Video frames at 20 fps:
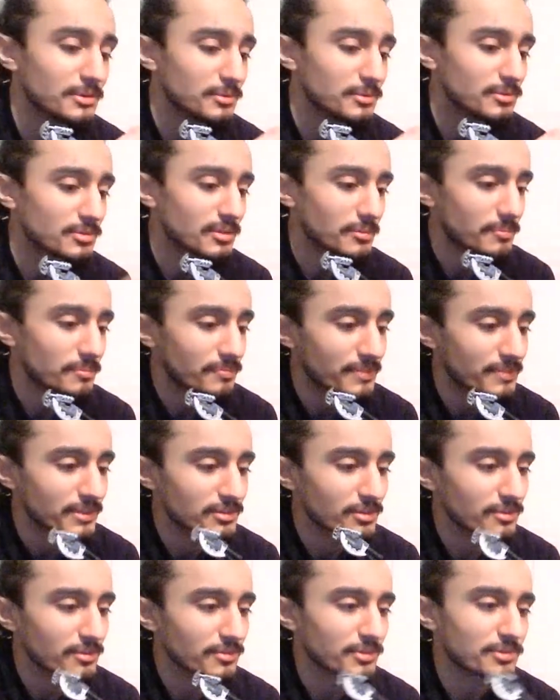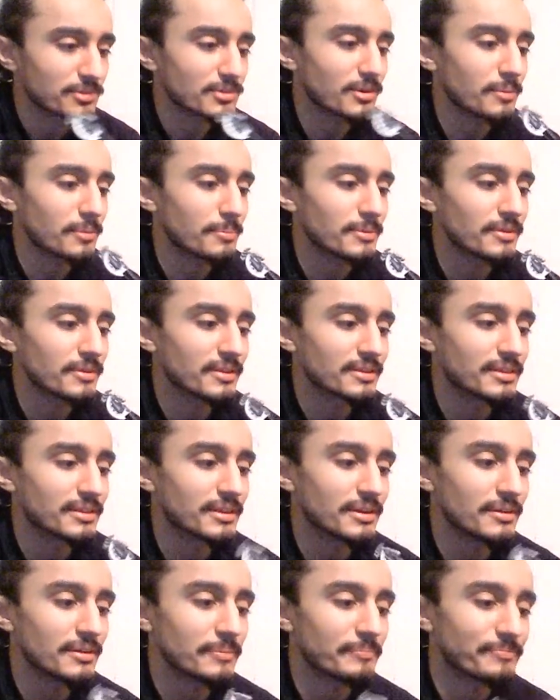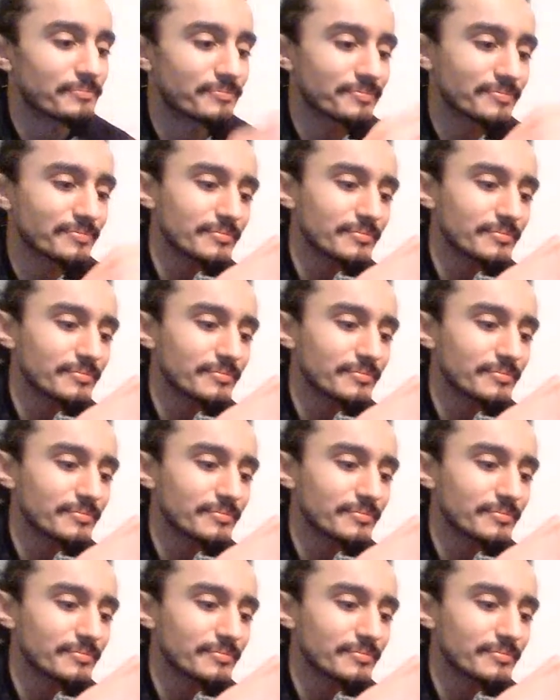use some silver Sharpie on there.